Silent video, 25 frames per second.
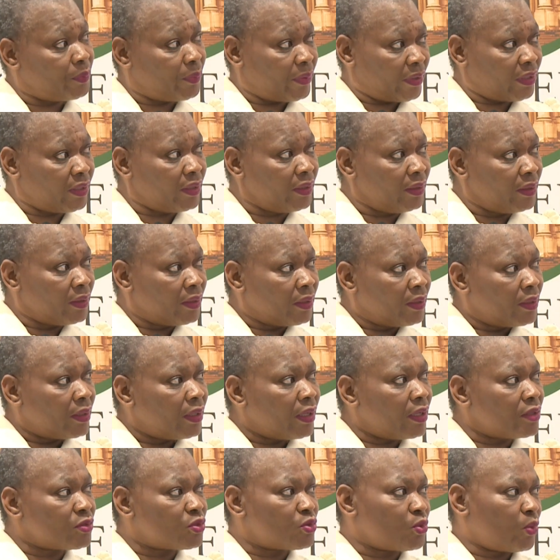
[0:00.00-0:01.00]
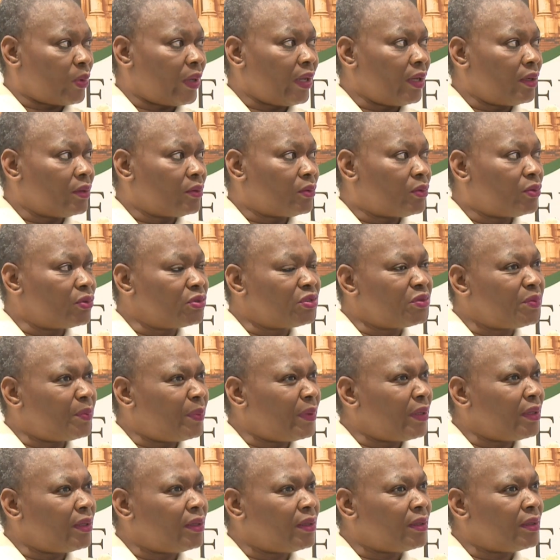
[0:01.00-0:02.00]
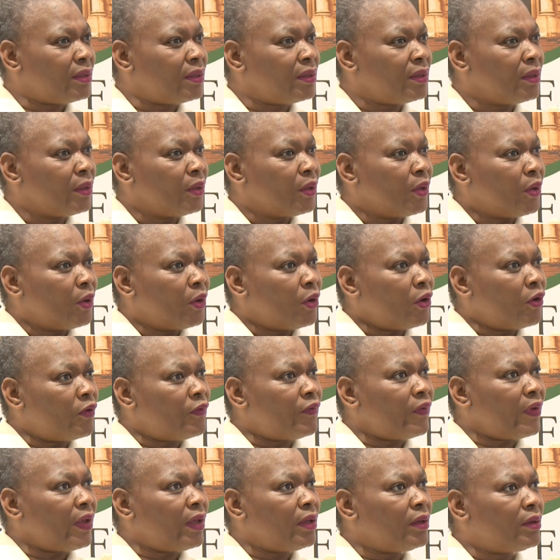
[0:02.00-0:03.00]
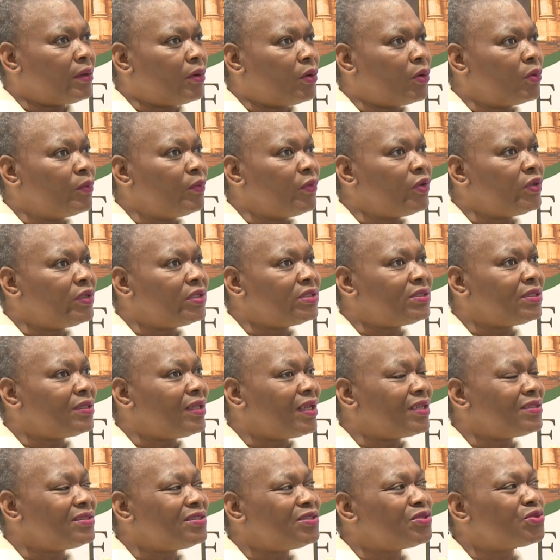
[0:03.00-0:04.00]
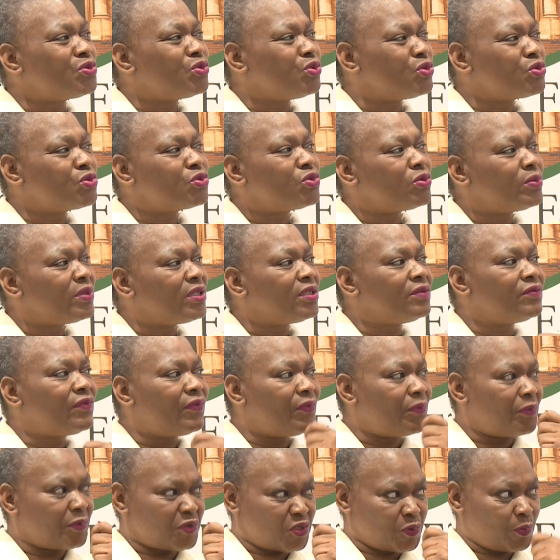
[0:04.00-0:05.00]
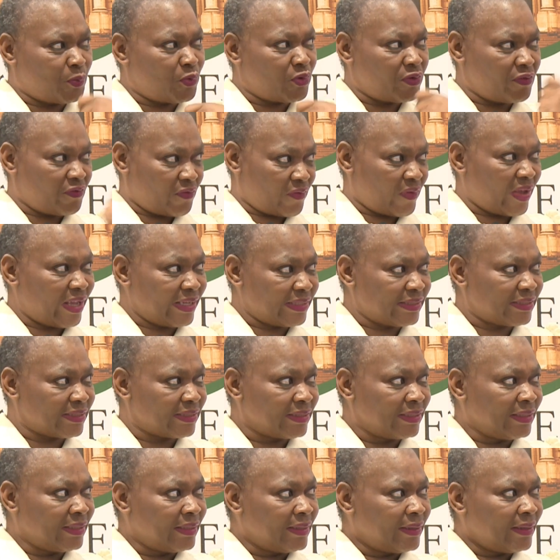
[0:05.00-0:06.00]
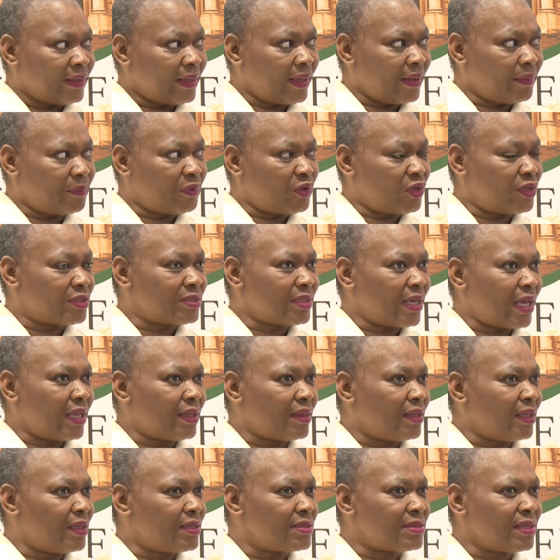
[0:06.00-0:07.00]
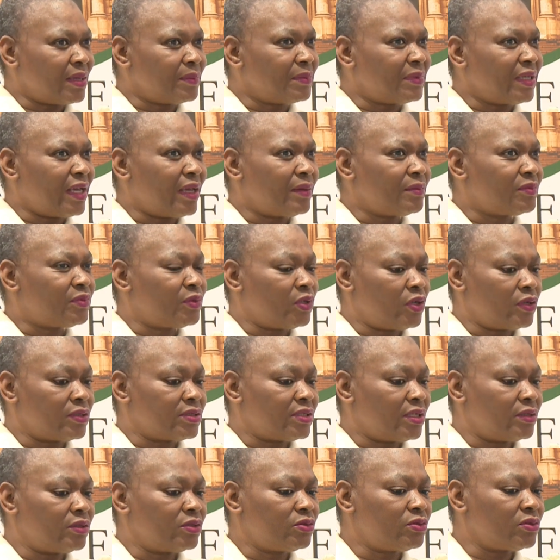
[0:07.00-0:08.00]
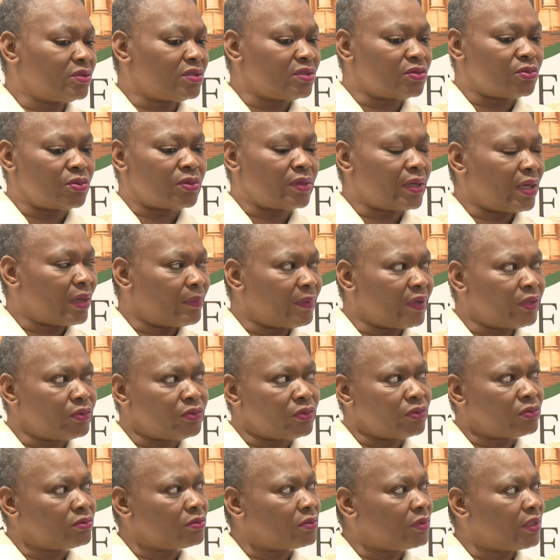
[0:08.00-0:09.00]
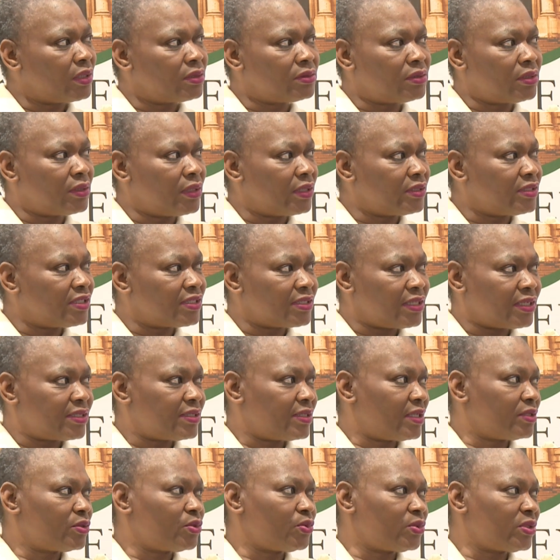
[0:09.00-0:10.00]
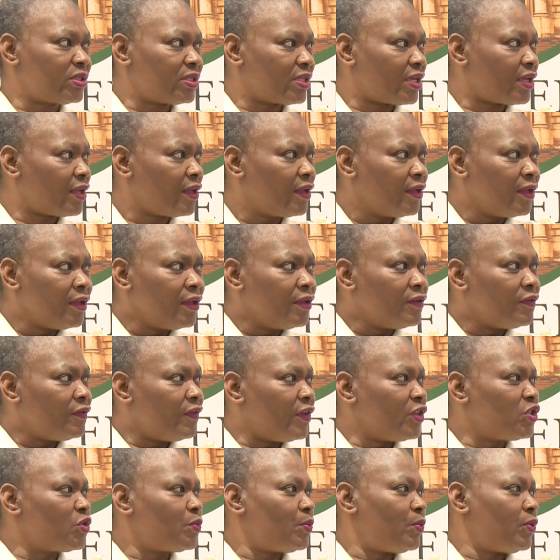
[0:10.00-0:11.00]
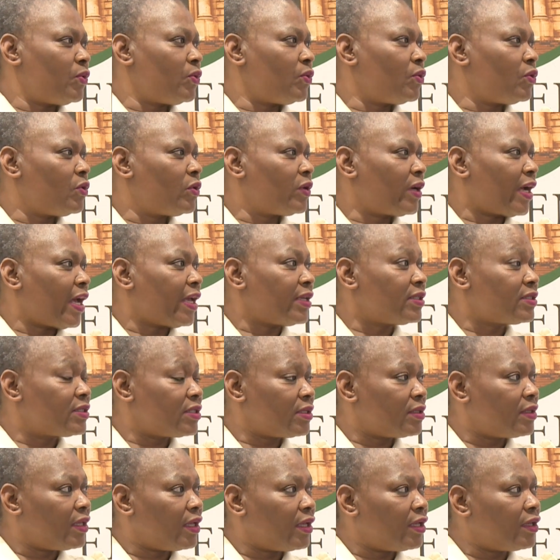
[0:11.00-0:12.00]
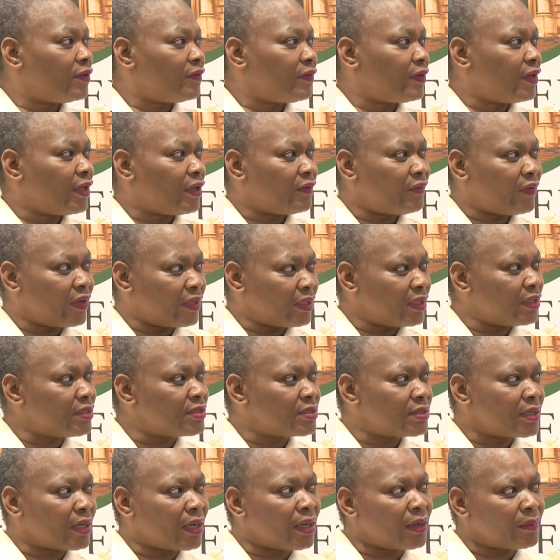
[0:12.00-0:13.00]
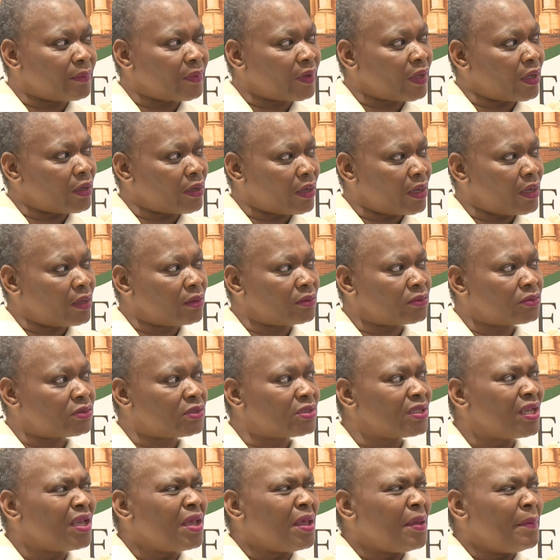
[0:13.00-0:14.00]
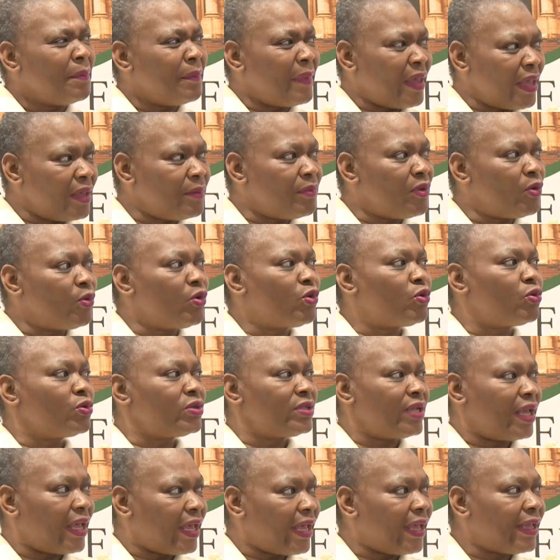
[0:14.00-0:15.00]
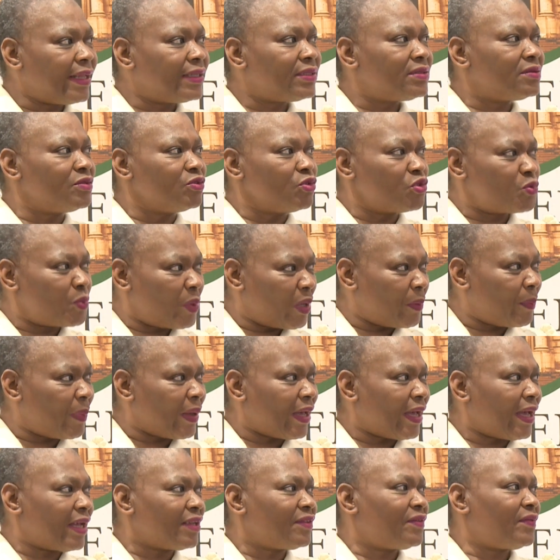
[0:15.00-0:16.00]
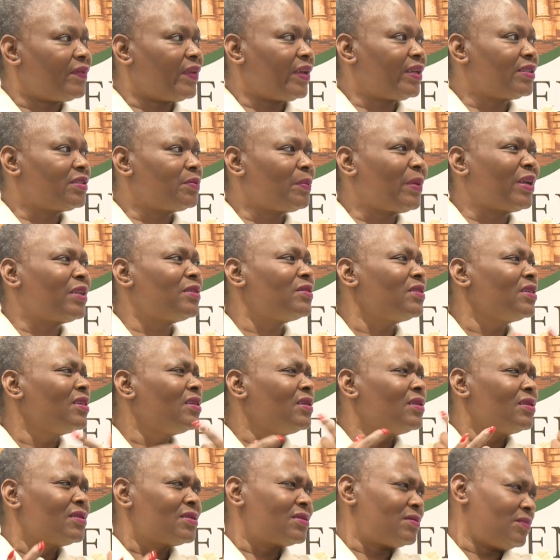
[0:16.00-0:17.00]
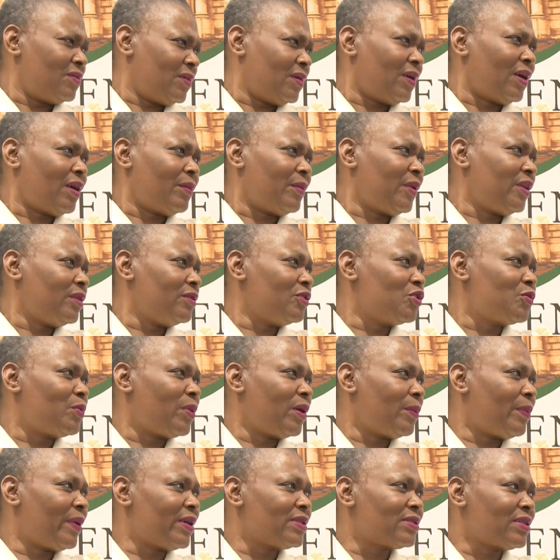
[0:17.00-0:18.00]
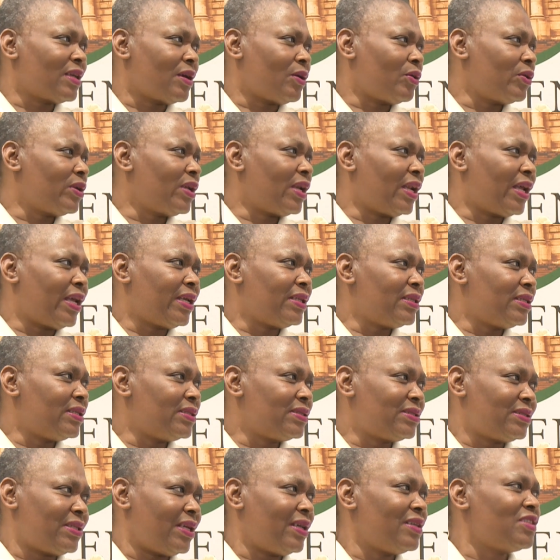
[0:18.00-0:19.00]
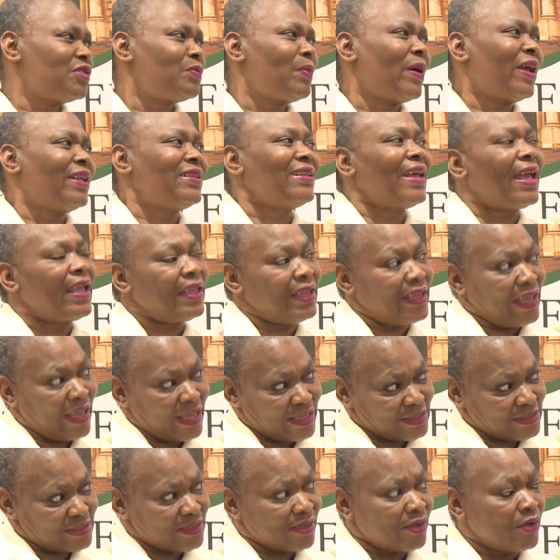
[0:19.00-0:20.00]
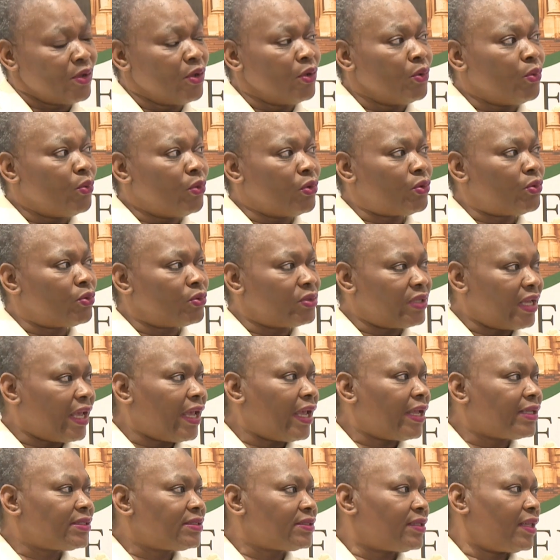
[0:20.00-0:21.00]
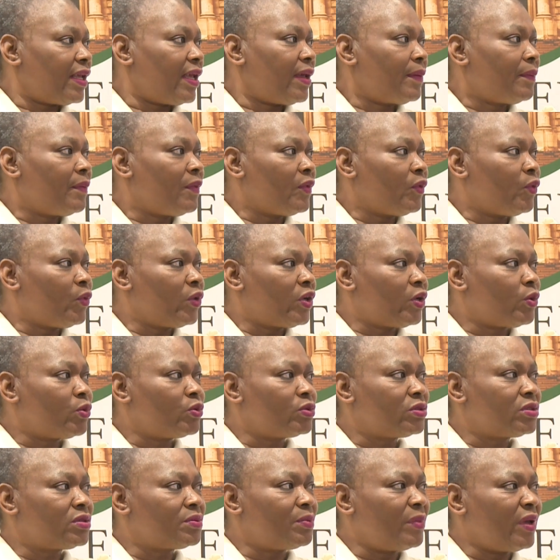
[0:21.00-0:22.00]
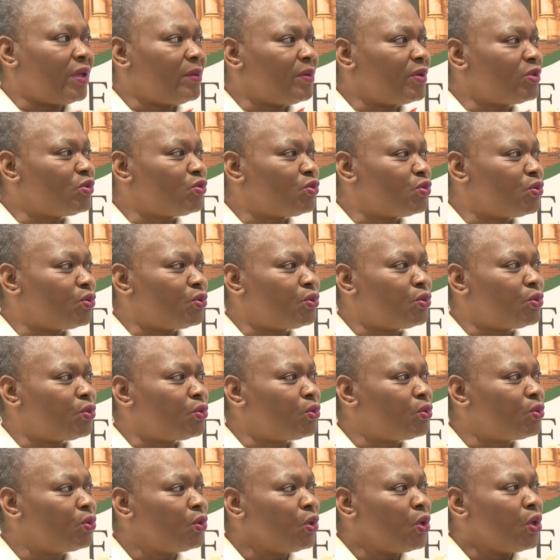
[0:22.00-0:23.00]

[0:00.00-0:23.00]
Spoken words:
be as well, could be of a community that is usually spoon-fed. Because I think sometimes, because the notices will come out on the legislature, Twitter, Facebook, I see they even have an Instagram account. Maybe we could add newspaper adverts, but I mean, newspapers are online these days, sure. But I guess we could add them, we could maybe do